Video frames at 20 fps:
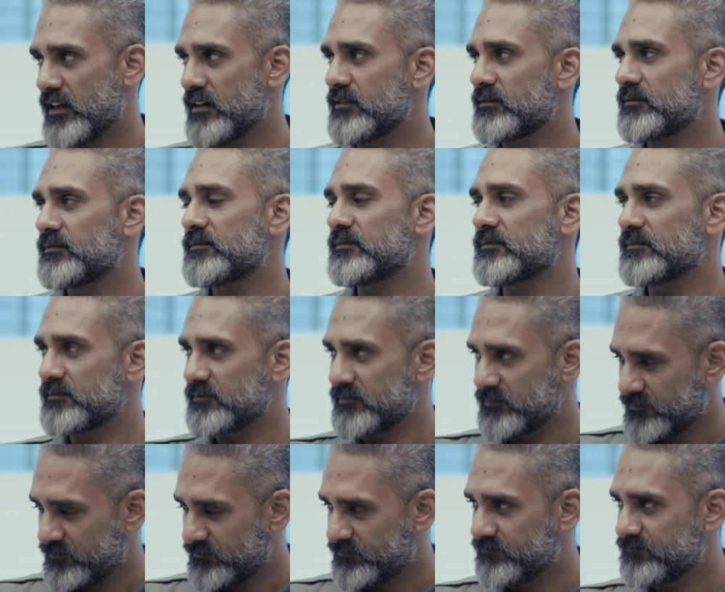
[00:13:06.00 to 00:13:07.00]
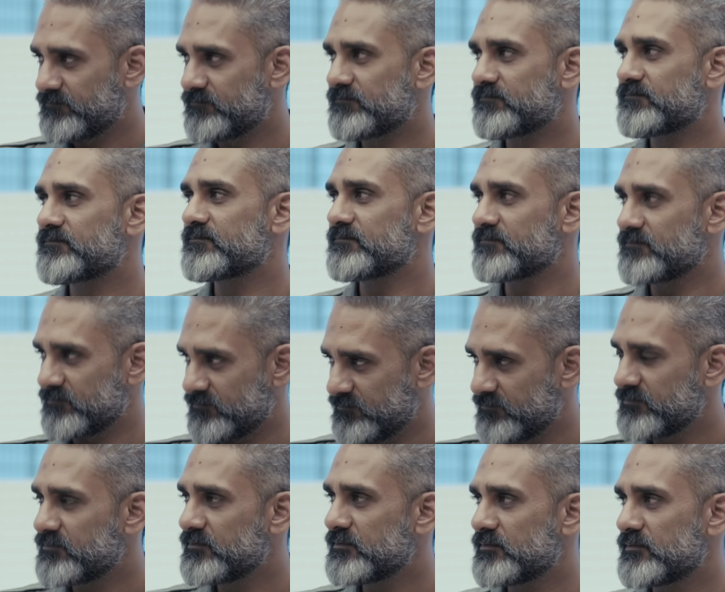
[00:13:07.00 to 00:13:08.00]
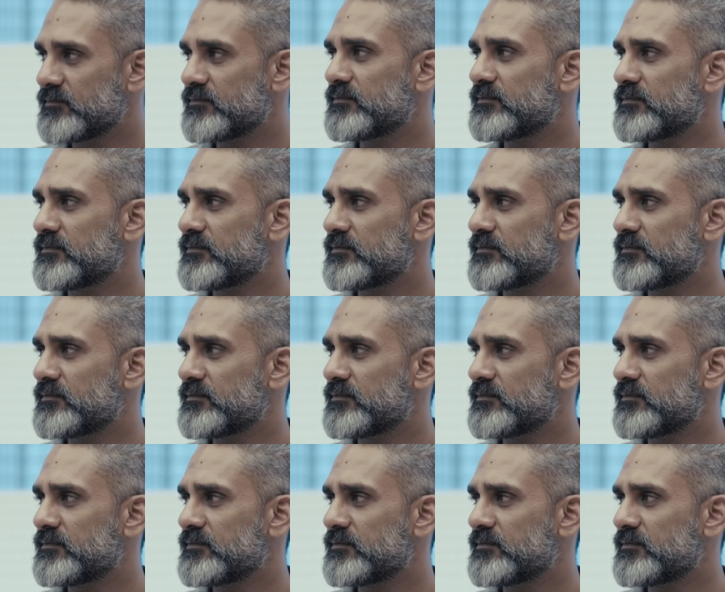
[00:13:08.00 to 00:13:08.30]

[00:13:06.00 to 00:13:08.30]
to not run out of steam. Whereas